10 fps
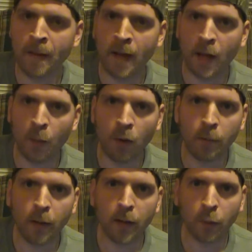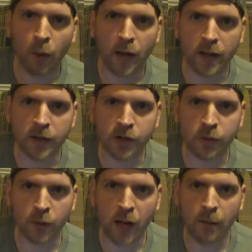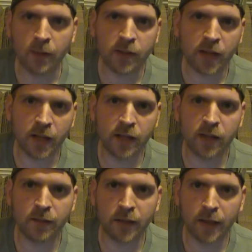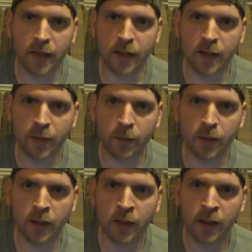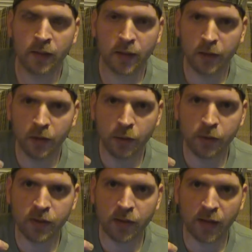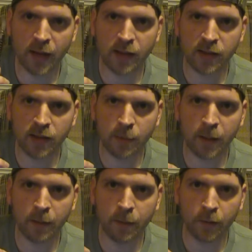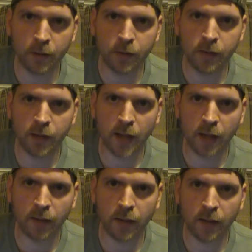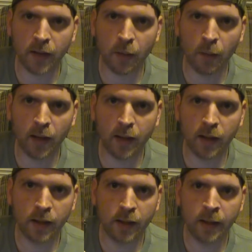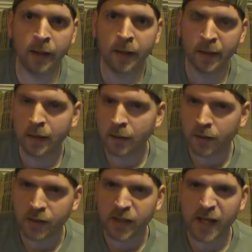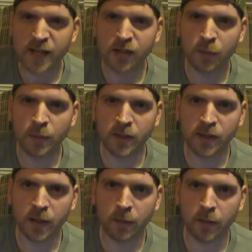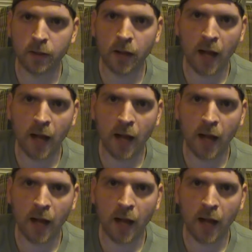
And what better way to describe the taste of an e-liquid than to use the things that the people are using out there. That way the taste will be similar.